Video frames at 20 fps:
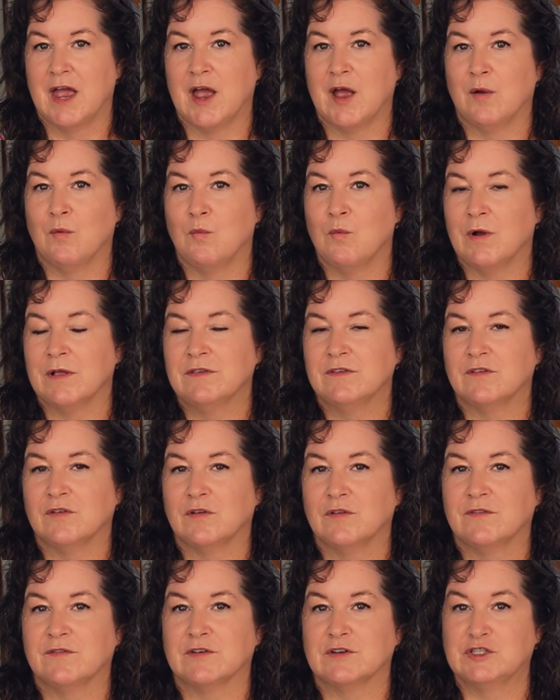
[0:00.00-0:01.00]
and one
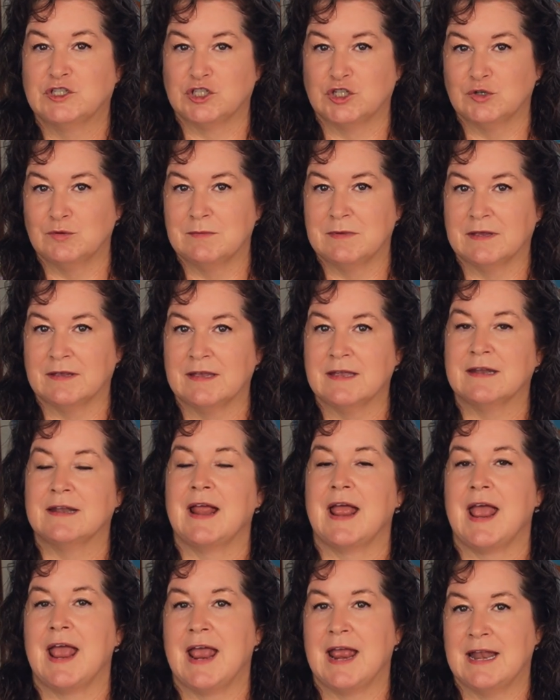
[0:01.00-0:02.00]
sold for
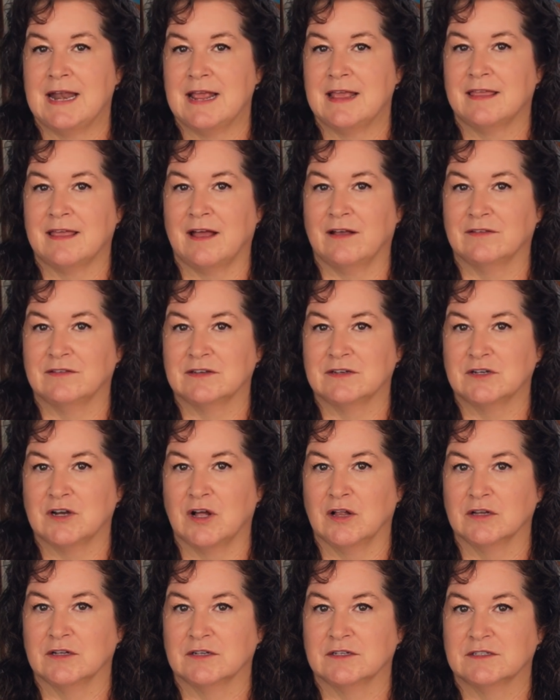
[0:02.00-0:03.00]

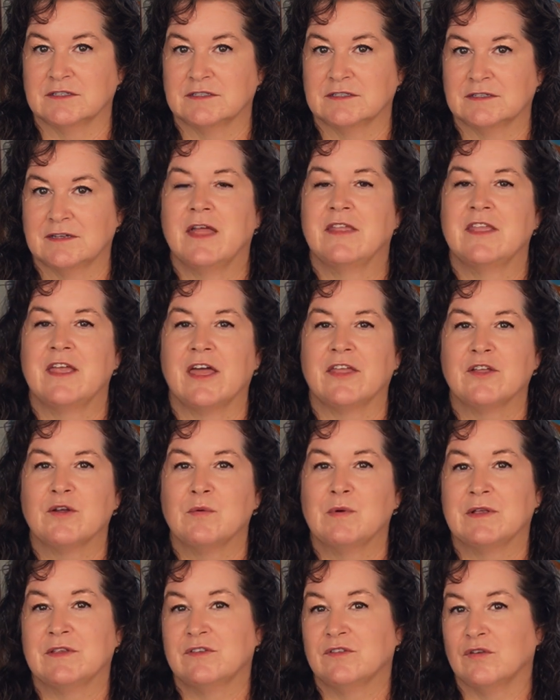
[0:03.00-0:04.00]
$2,080,000, and the other
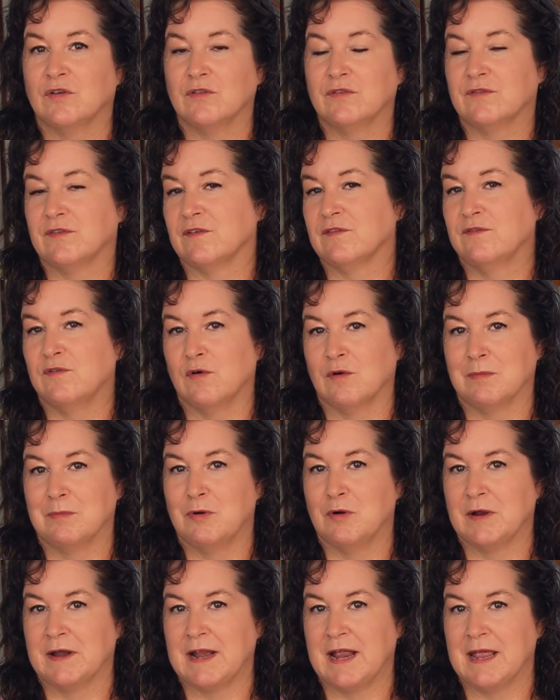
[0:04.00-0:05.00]
one sold for
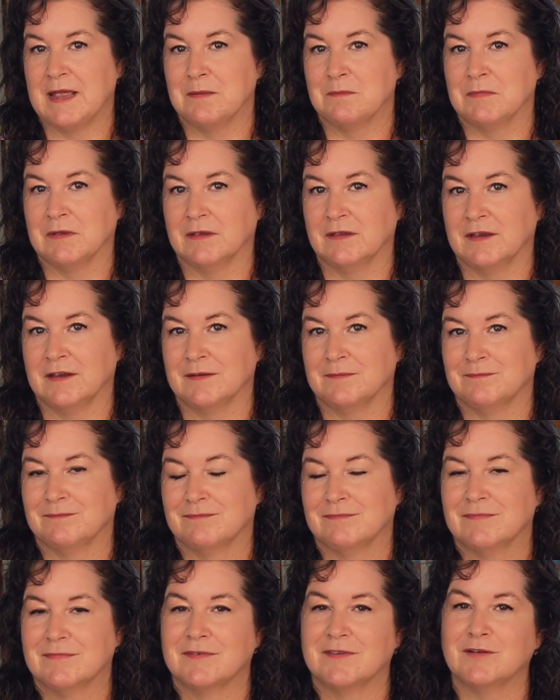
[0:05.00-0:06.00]
$4.8 million.
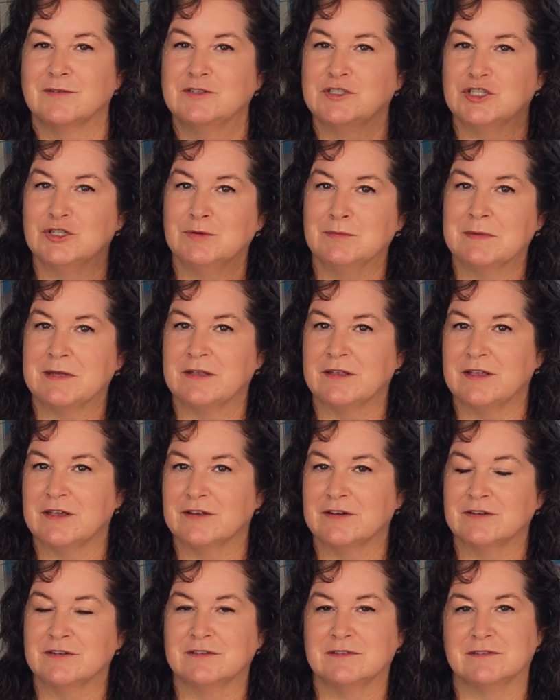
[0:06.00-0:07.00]
So $2
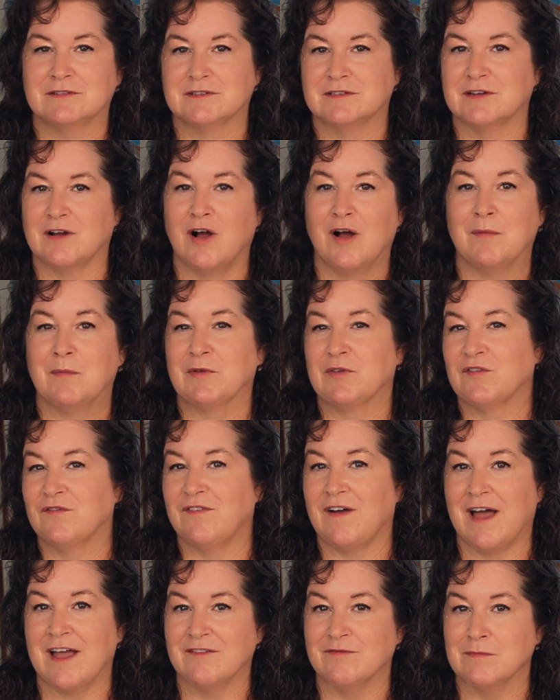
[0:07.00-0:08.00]
million to almost
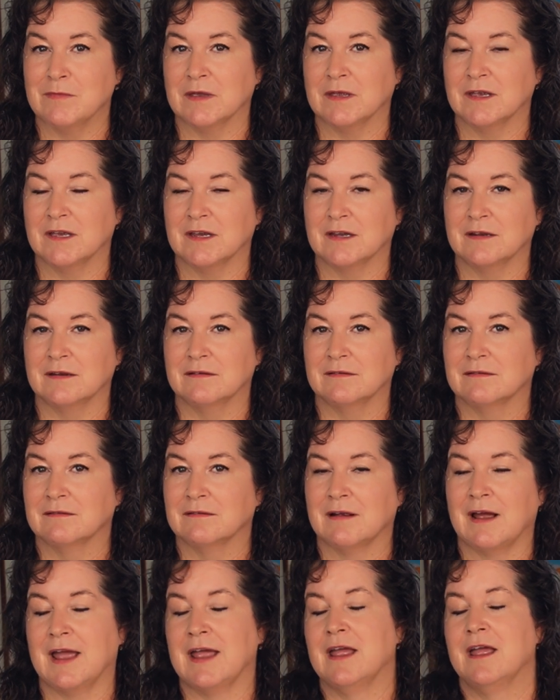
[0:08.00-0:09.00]
$5 million,
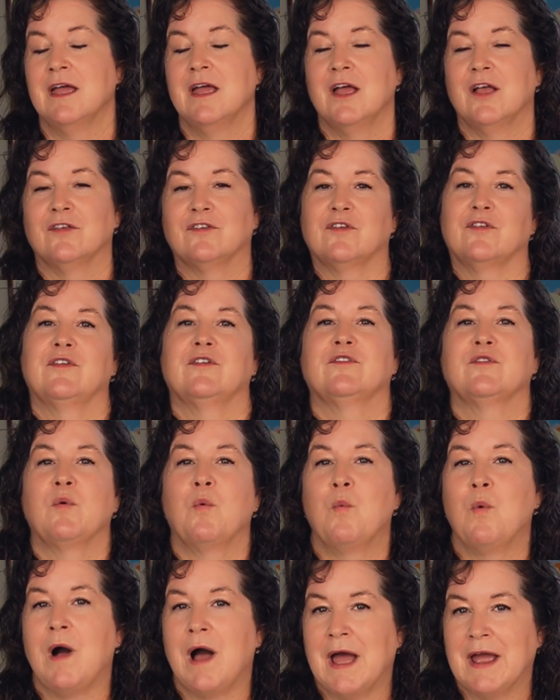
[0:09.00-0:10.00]
right? So there's a
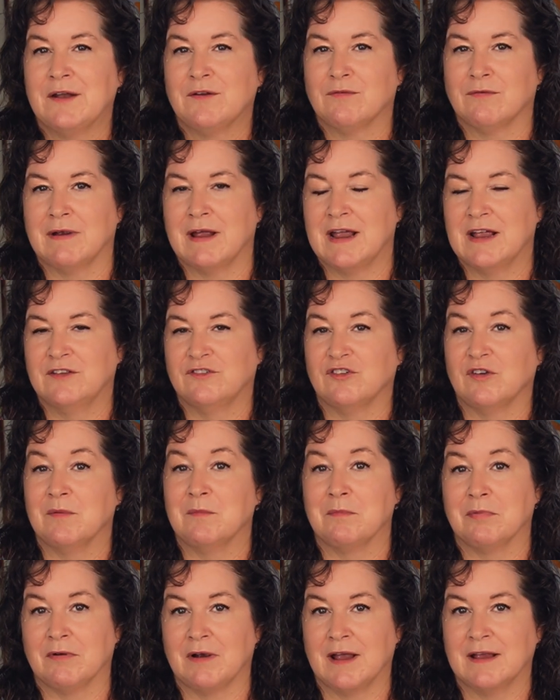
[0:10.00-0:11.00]
wide range
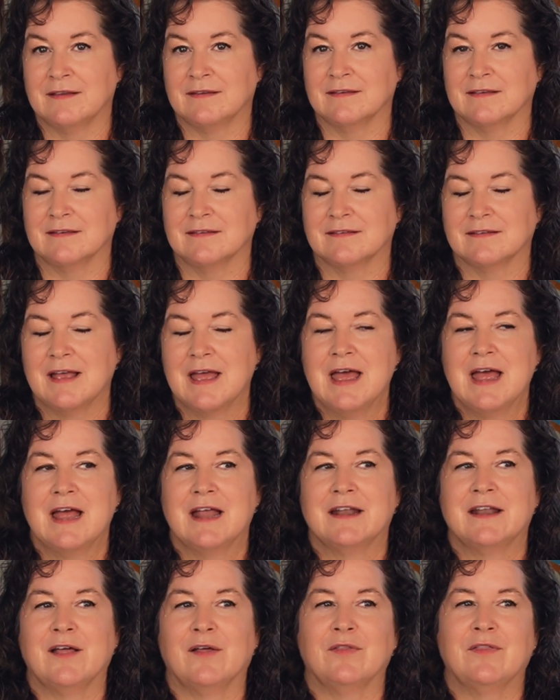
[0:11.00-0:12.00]
in prices.
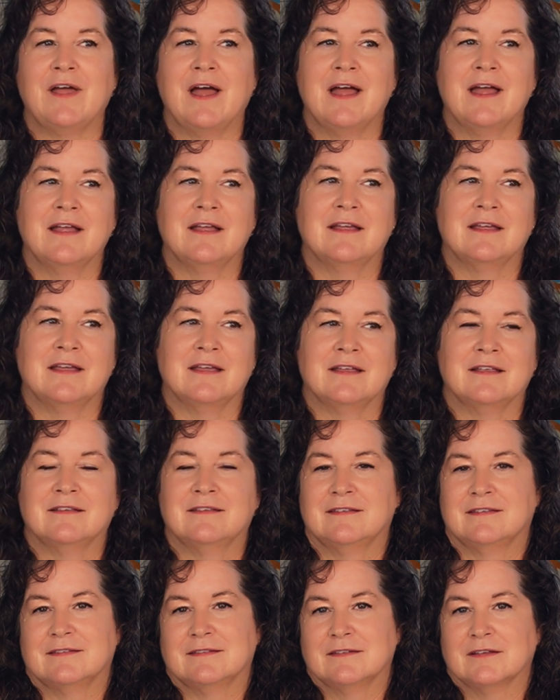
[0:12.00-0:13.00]
Now that
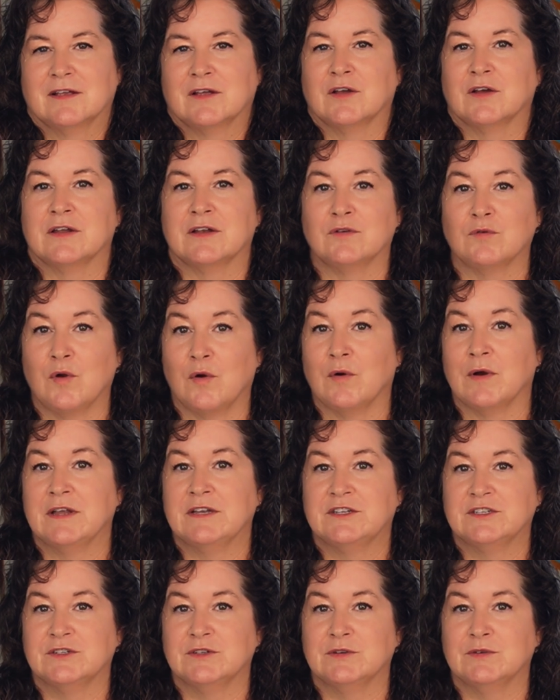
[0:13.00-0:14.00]
is
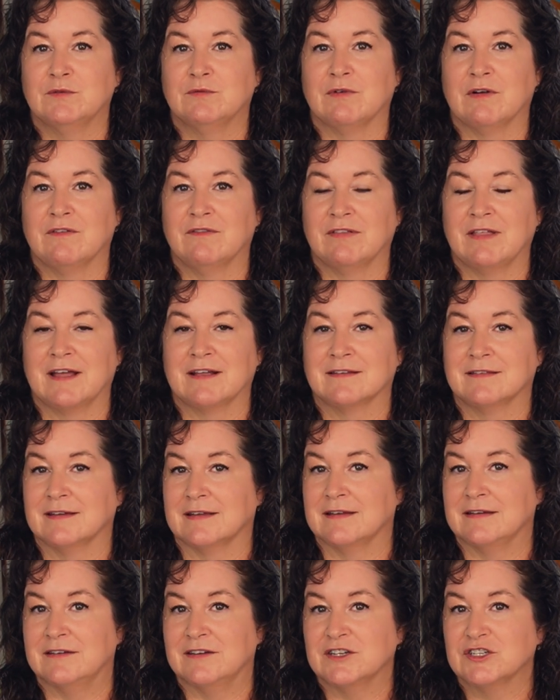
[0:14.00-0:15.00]
going to reflect the
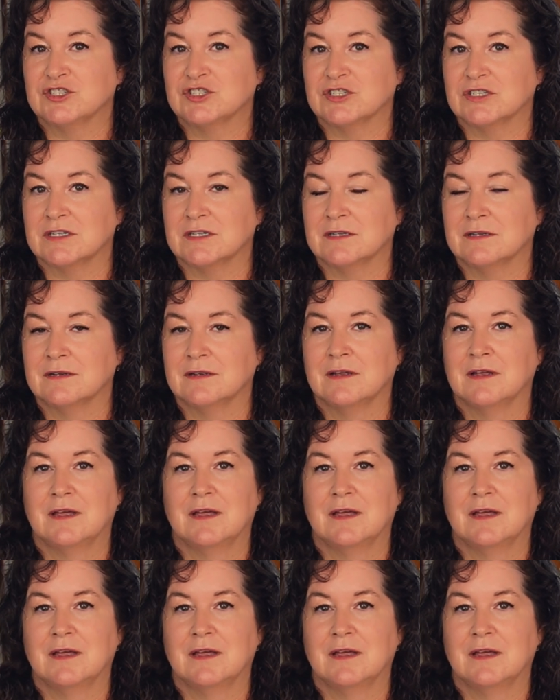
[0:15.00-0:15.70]
condition,